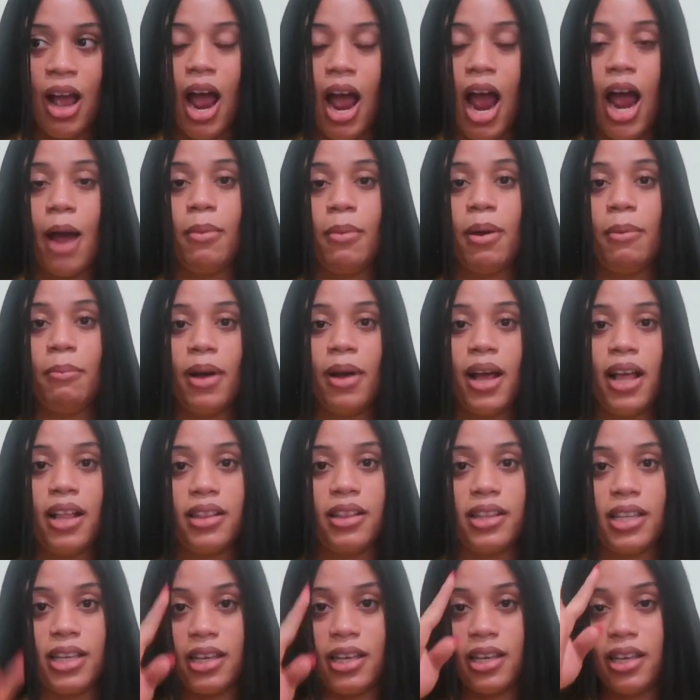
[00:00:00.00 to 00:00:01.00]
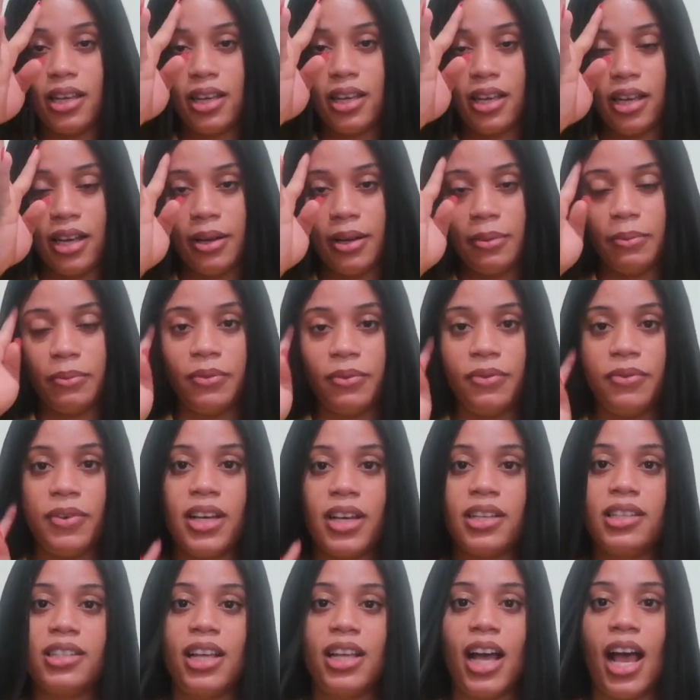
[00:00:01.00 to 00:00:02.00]
I remember the
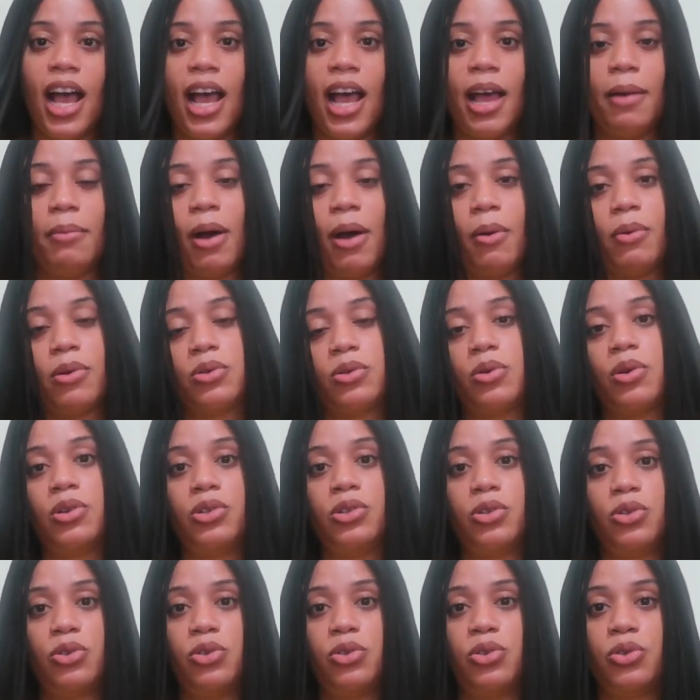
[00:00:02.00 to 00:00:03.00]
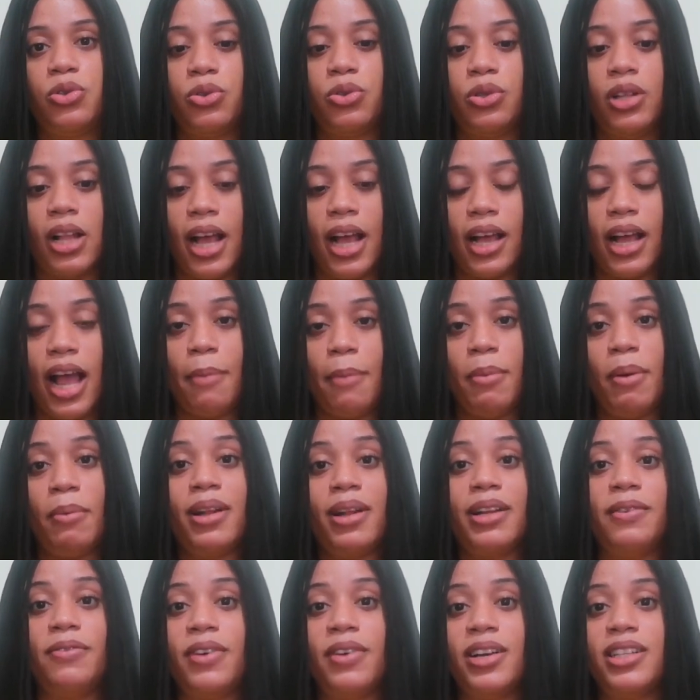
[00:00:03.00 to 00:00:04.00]
first time I was going to I remember
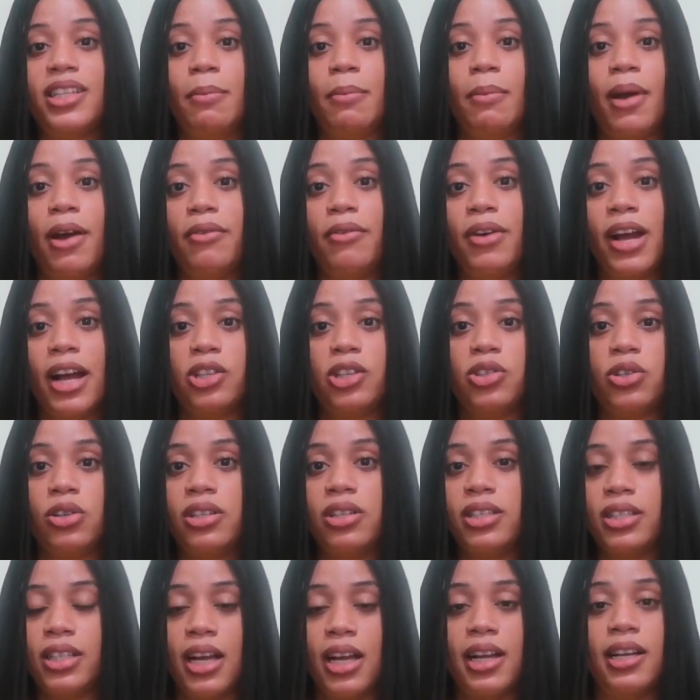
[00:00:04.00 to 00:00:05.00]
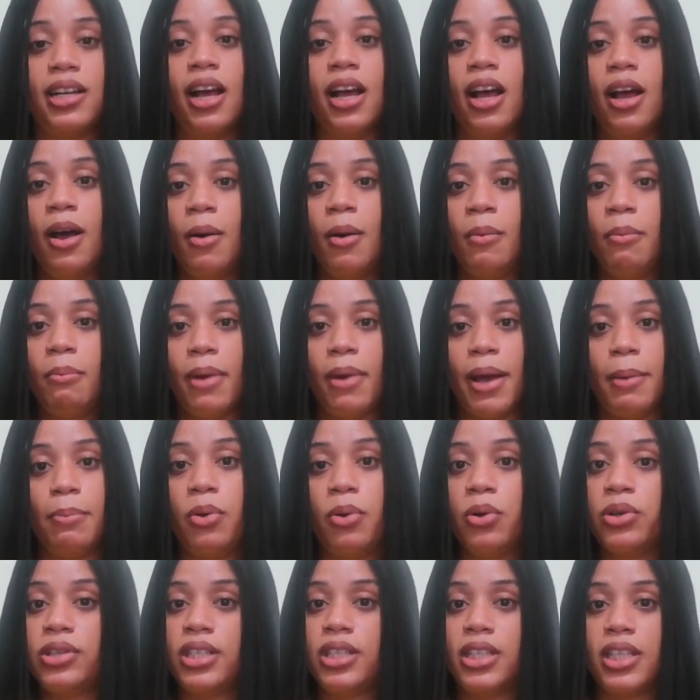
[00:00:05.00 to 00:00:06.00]
the first time I readjusted my
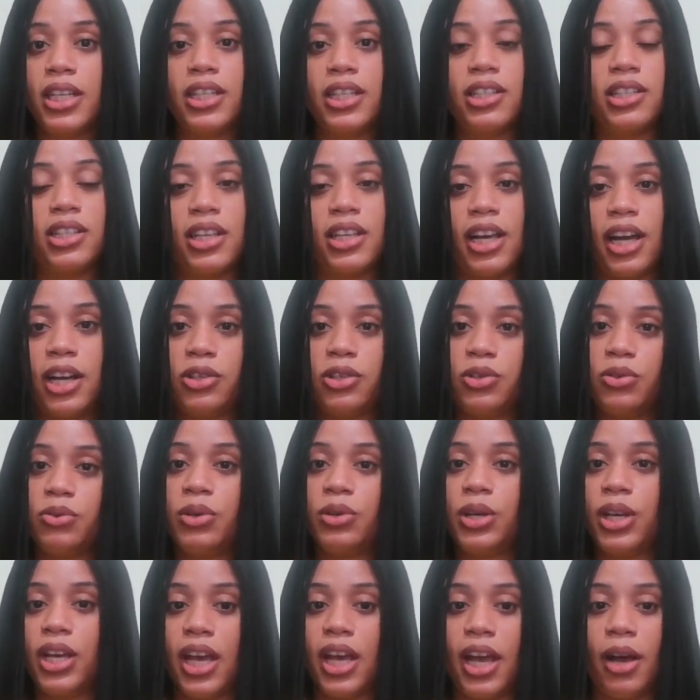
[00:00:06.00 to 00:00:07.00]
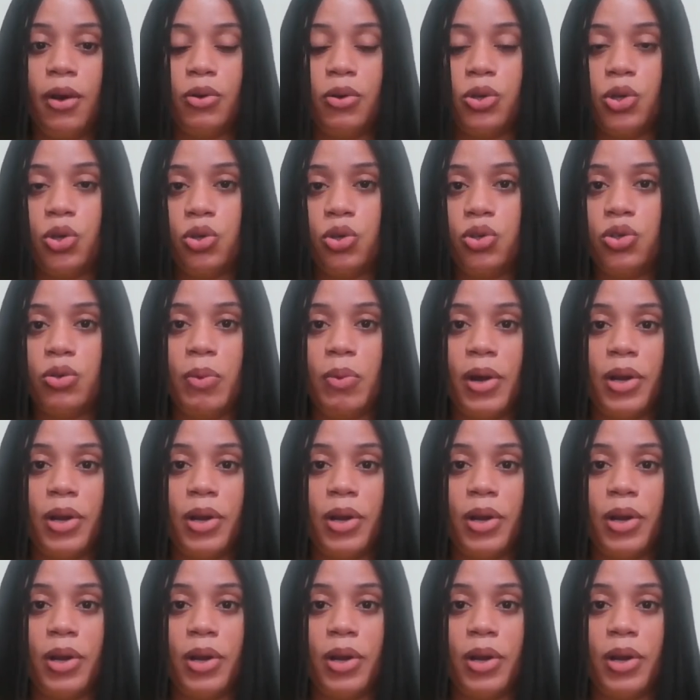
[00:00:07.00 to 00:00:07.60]
posting schedule here on YouTube.